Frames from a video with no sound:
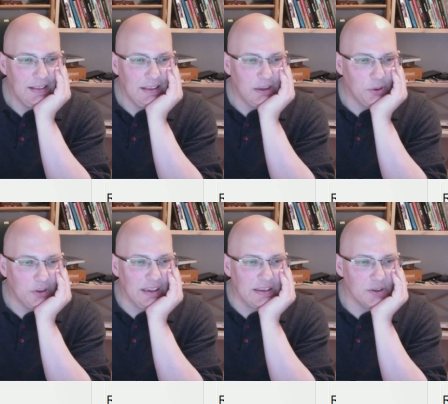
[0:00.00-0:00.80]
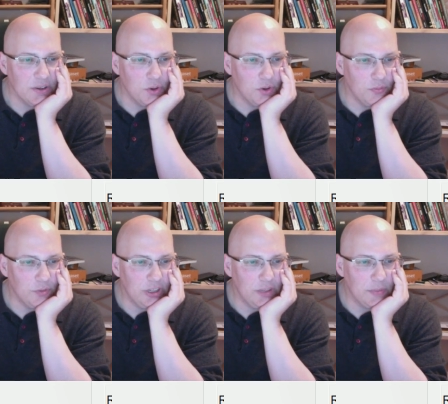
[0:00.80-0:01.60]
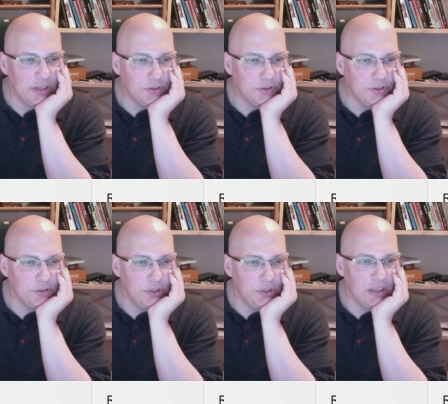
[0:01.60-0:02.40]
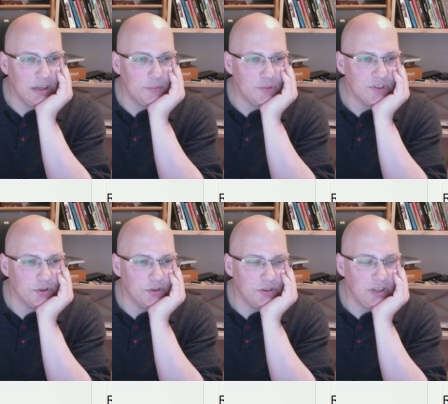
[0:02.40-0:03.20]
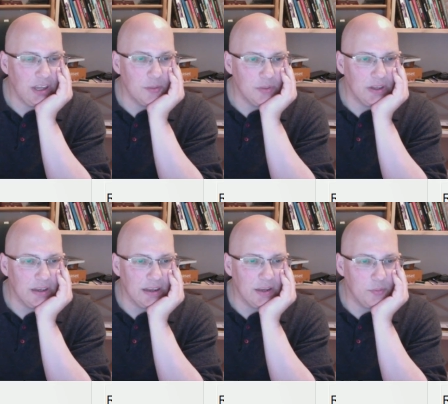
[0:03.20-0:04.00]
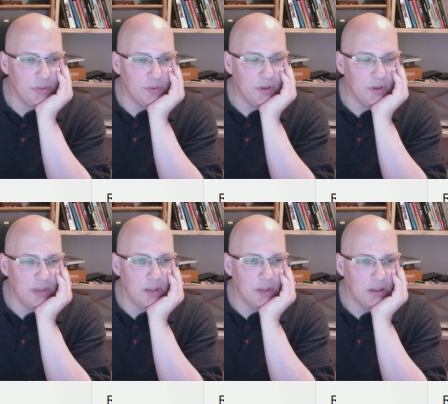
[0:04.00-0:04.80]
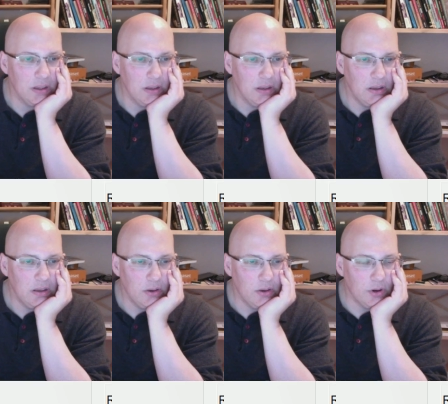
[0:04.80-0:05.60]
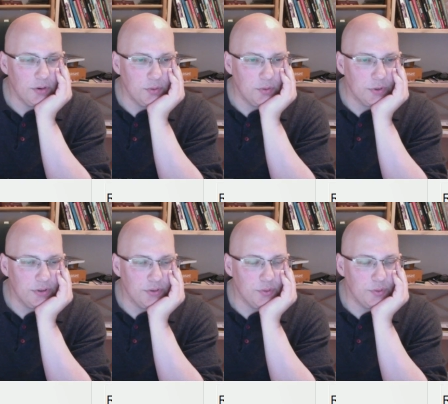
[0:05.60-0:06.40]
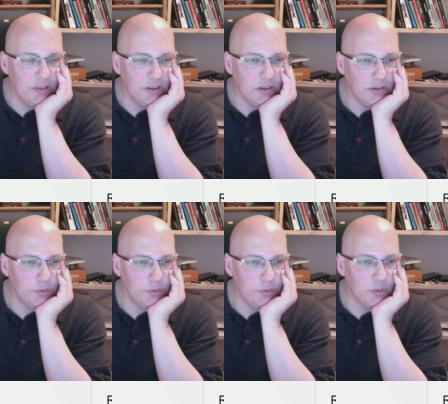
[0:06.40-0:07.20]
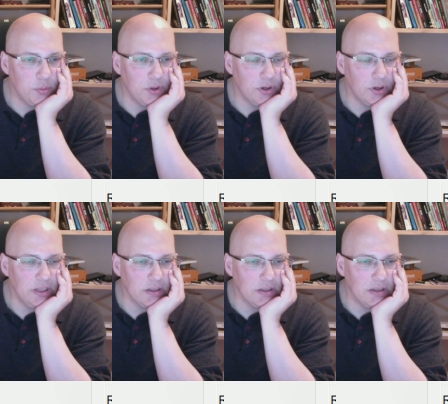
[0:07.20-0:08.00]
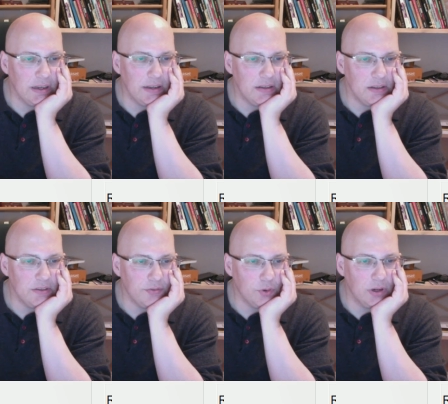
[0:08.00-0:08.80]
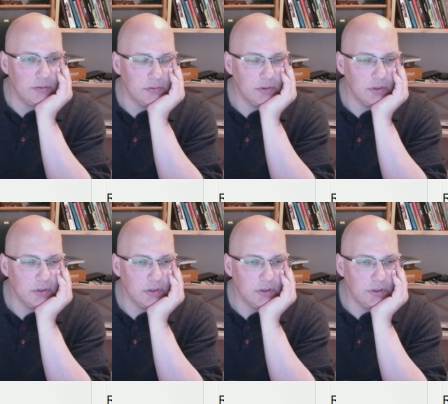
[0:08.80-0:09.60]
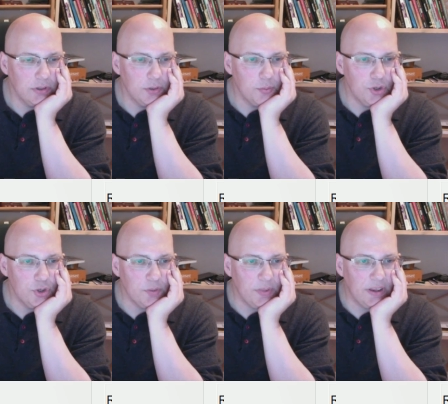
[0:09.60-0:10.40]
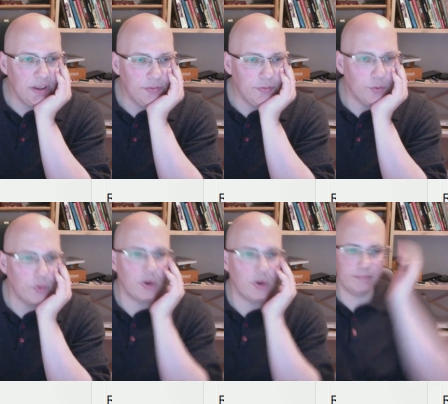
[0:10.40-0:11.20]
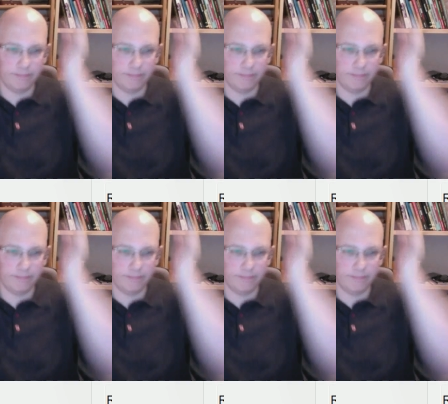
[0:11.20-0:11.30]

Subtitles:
Okay, so what am I going to do here? I'm just going to take and play knight b3 maybe. Or do I want to win the pawn here? Knight e4, bishop f4.